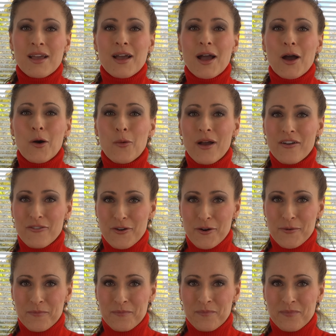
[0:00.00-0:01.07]

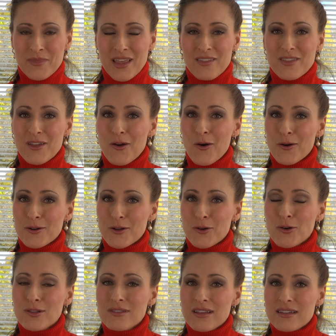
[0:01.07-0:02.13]
However, the
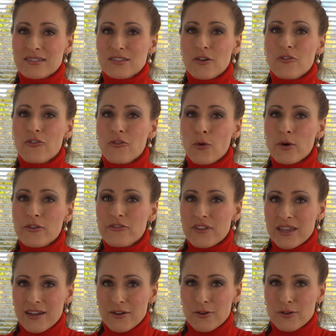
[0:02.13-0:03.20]
article lists 4
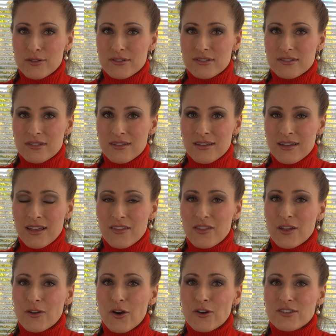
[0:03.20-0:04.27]
vehicles
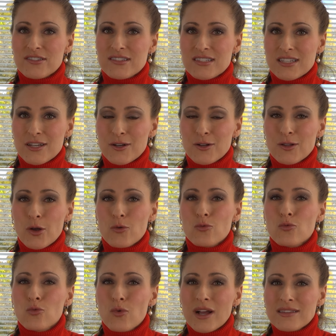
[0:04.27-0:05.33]
that are still
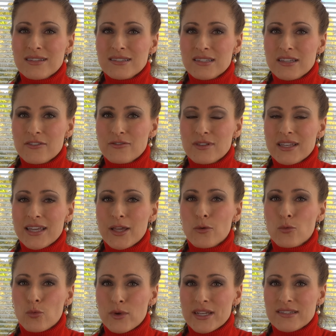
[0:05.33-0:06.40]
relatively
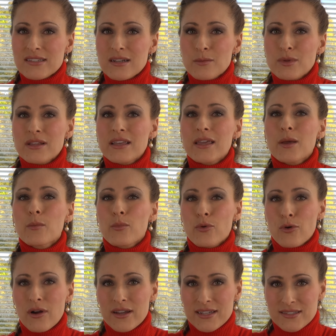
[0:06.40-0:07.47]
reasonably
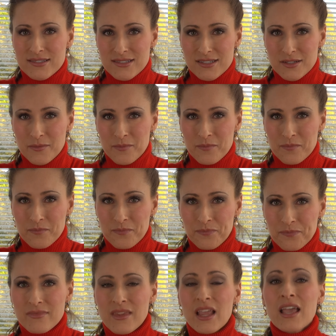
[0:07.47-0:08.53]
priced.
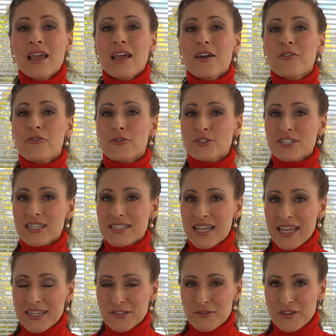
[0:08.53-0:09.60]
For
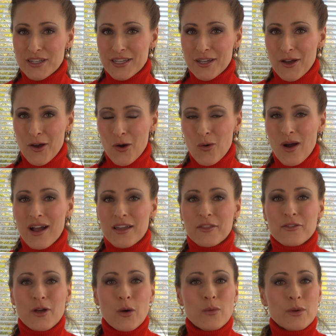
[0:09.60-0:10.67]
today's video, I
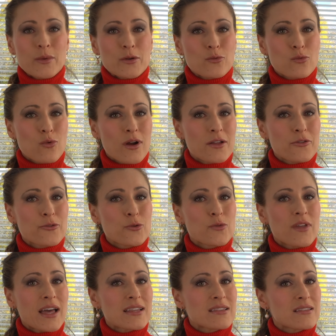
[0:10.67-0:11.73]
thought we would run through
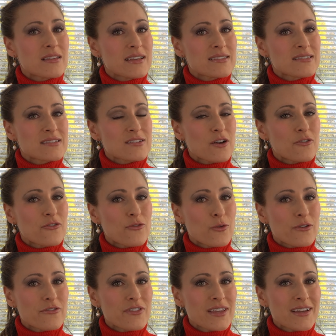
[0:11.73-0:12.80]
that list of
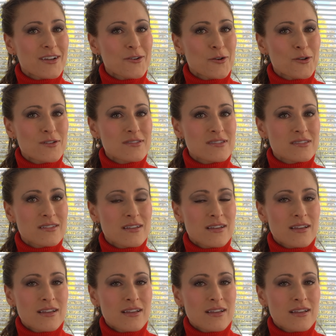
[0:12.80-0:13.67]
4 vehicles